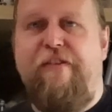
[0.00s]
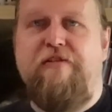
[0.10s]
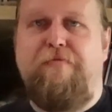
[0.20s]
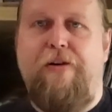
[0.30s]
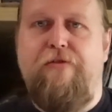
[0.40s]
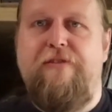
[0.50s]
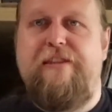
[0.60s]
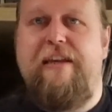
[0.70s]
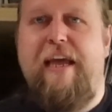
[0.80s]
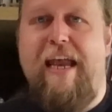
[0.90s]
of those
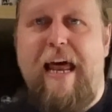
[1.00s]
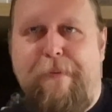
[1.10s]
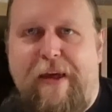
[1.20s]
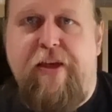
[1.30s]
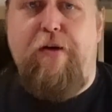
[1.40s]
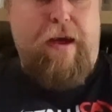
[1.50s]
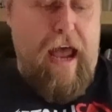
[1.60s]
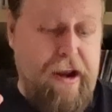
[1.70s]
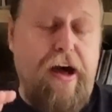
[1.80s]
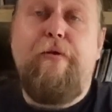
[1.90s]
models in Epic though.
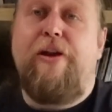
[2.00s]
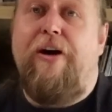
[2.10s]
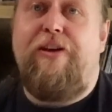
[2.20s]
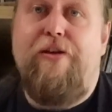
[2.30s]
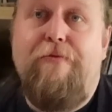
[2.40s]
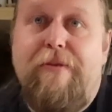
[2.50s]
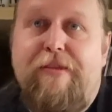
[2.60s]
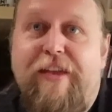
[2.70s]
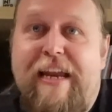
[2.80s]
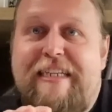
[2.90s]
And I would argue
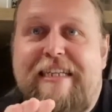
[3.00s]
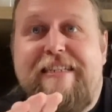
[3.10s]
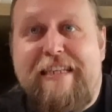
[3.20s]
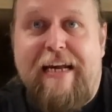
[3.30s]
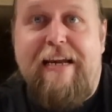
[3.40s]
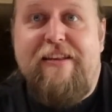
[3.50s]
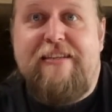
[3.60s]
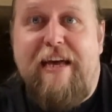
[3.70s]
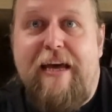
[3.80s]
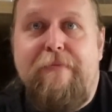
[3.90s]
that that is exactly the
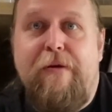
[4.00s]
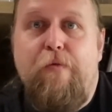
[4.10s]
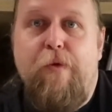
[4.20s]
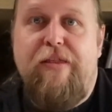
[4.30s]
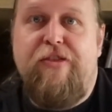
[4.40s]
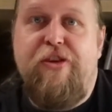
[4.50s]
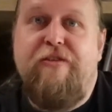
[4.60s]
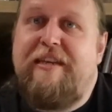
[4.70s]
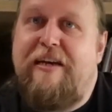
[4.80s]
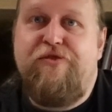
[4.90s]
same with the new
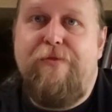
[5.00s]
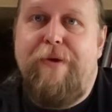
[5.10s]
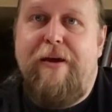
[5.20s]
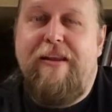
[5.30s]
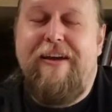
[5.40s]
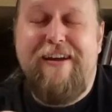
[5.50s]
Sector Imperialis.